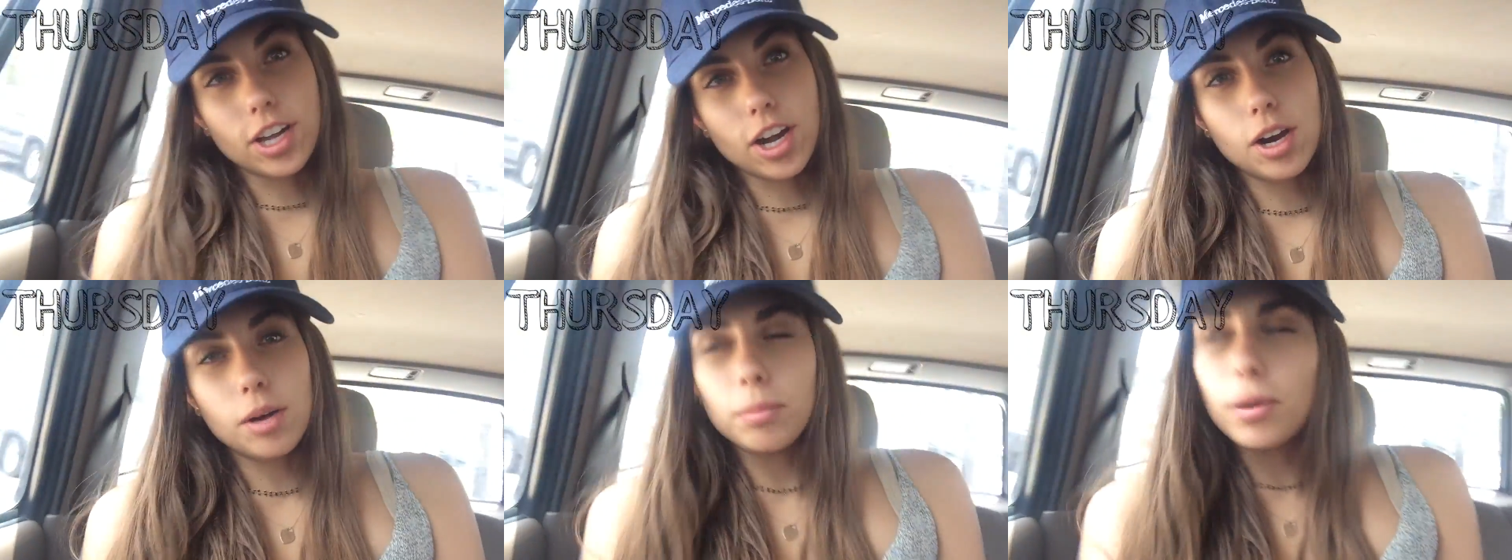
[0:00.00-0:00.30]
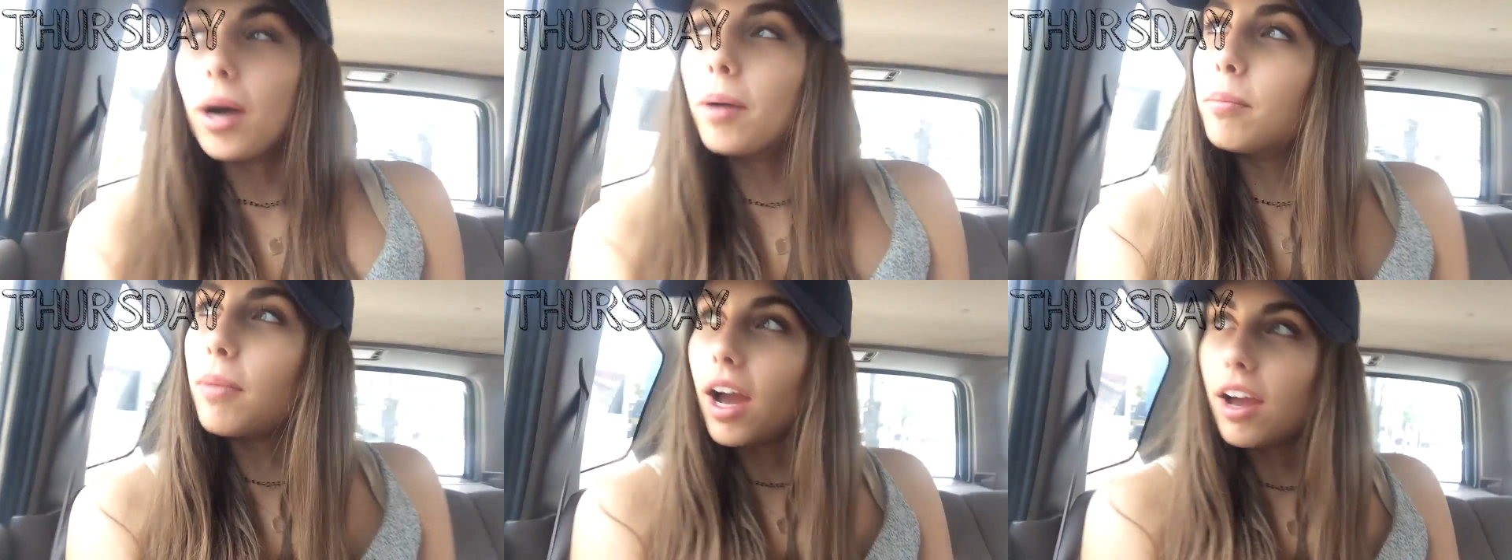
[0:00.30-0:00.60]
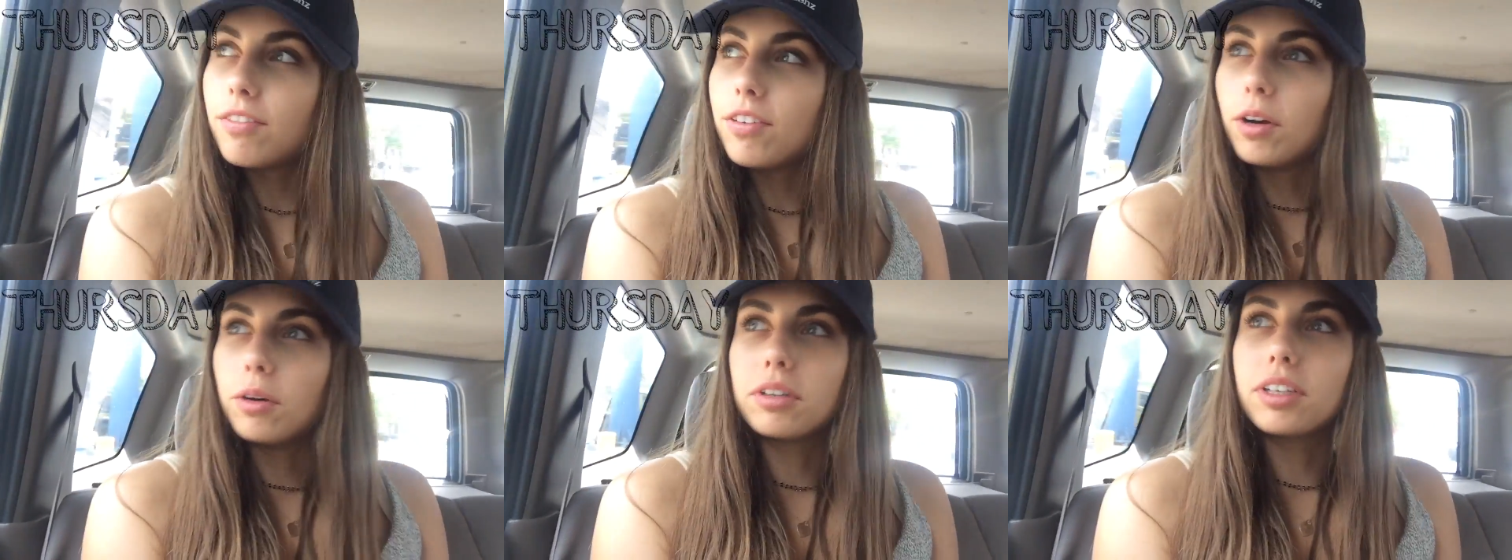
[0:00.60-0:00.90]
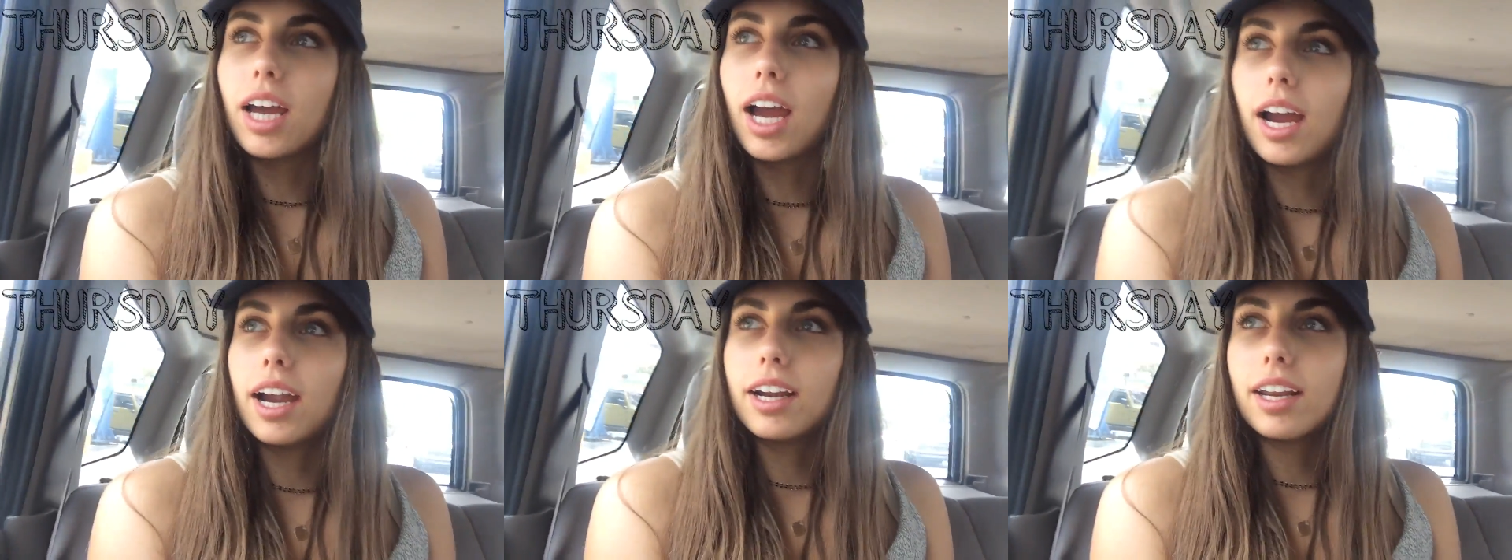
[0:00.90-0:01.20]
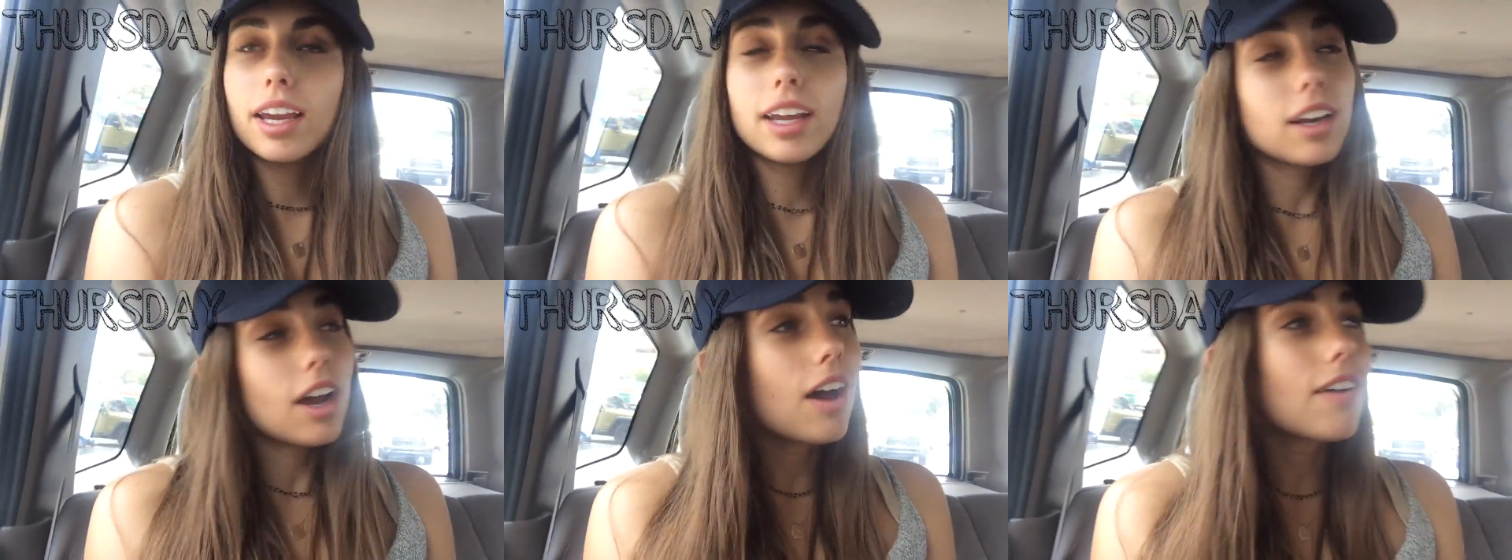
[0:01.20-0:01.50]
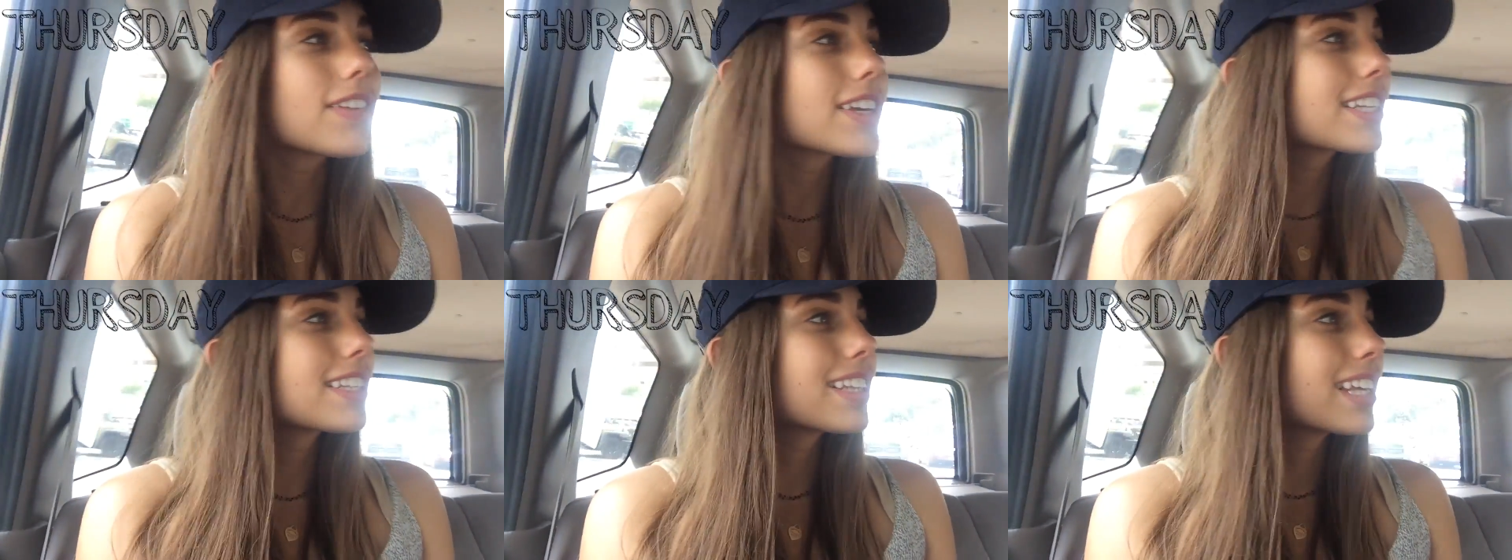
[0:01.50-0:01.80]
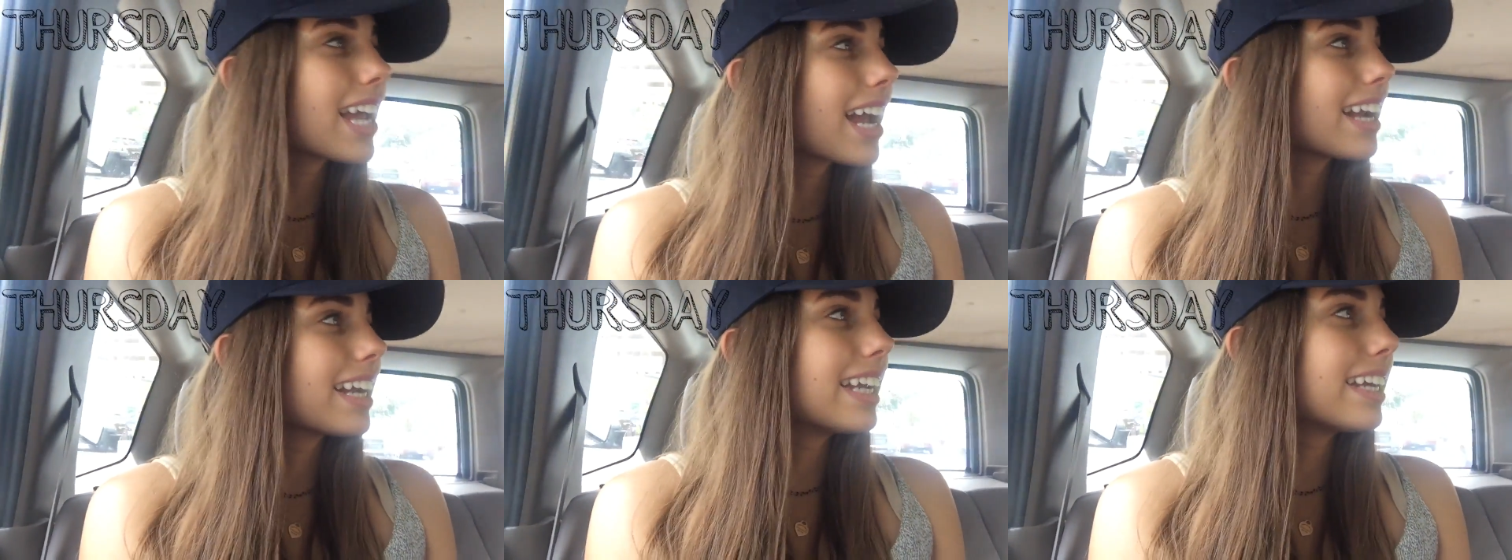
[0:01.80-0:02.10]
ago, but my phone died, and
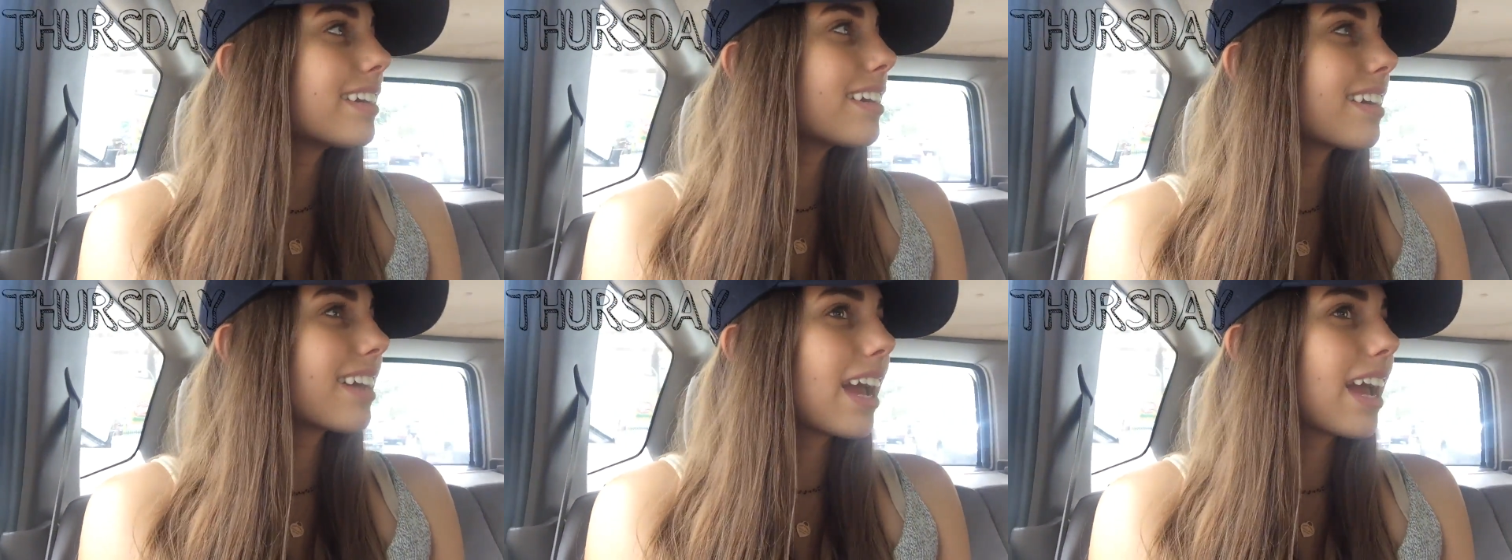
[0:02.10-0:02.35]
obviously I needed